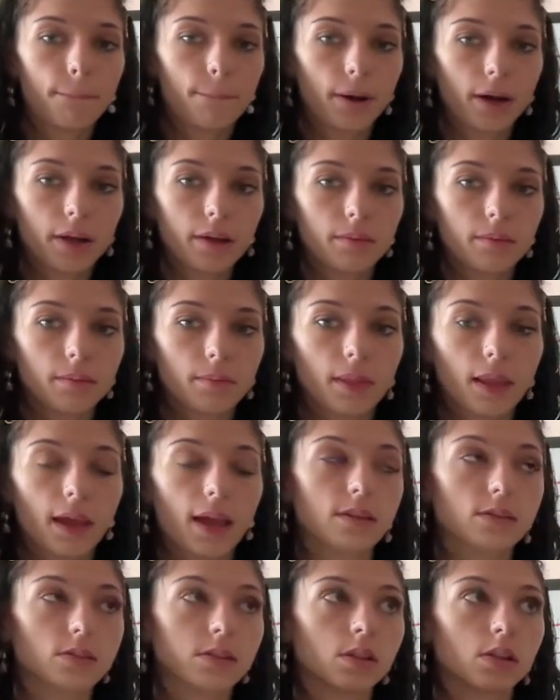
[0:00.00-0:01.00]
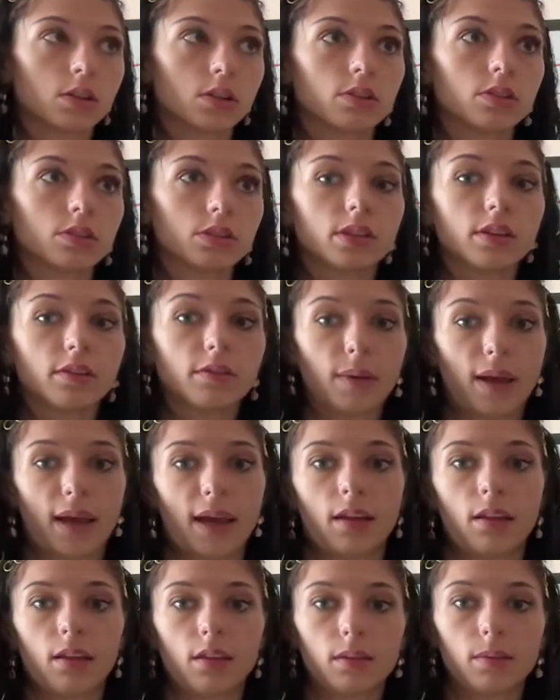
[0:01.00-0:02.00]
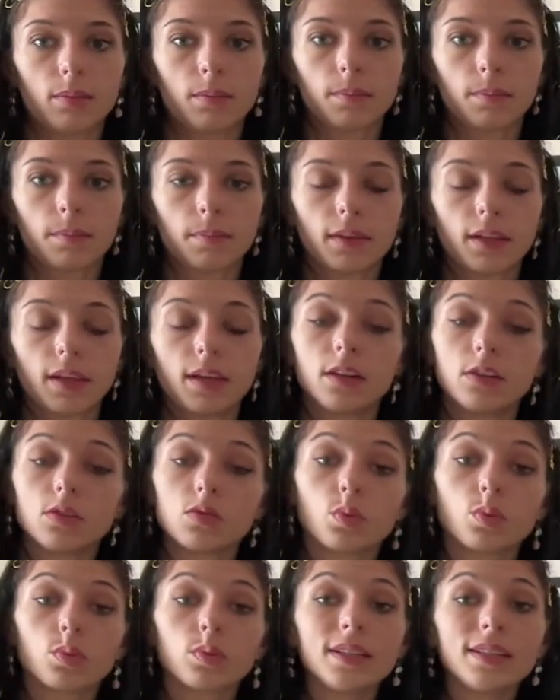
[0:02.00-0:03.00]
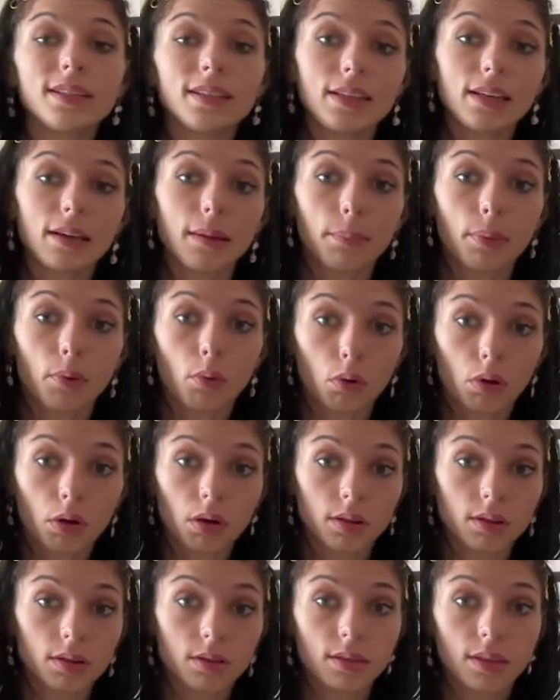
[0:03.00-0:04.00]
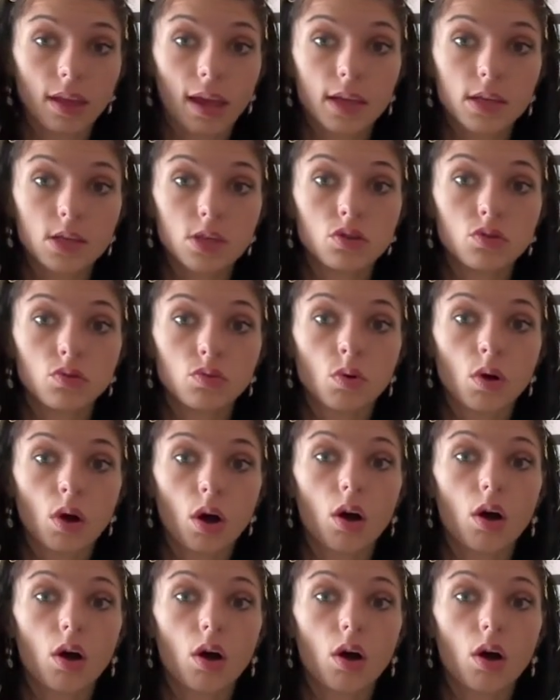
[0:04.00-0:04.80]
But as learners of math, it is really important that you